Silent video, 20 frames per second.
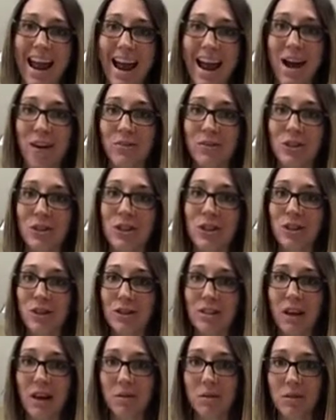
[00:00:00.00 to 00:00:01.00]
after you're
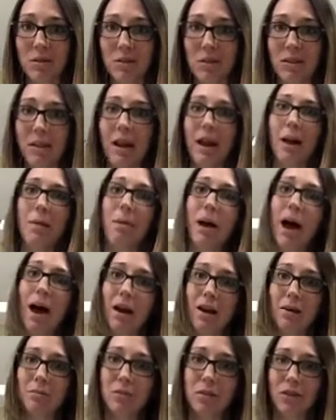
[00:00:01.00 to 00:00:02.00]
done with the lab,
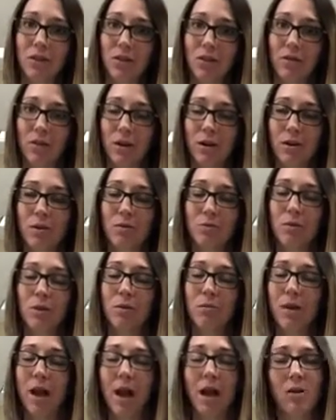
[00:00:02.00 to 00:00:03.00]
head up to the front of the
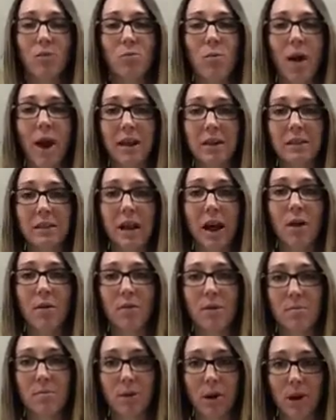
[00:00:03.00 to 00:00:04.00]
room and write
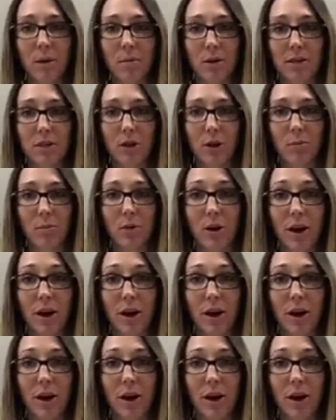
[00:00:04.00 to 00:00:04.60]
down the barometric